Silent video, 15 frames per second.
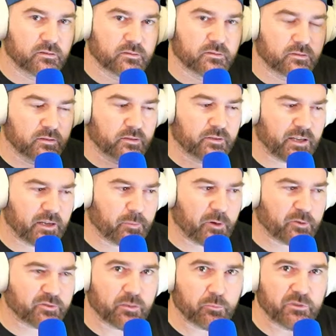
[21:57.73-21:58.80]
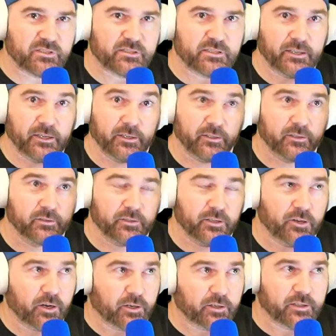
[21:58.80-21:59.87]
think about someone singing. They're
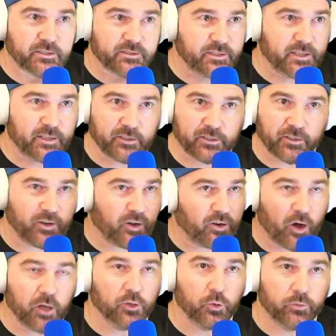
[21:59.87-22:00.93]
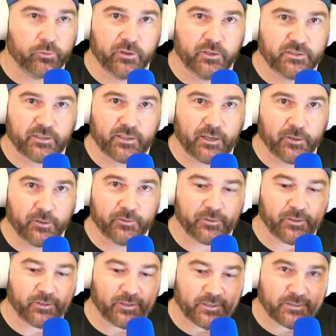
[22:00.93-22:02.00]
not going to sing all over the scale. They're
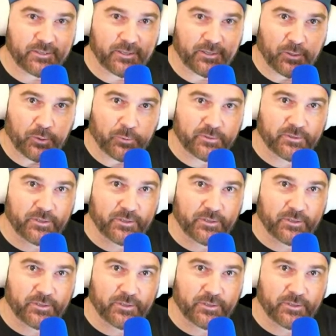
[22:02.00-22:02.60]
going to sing notes that are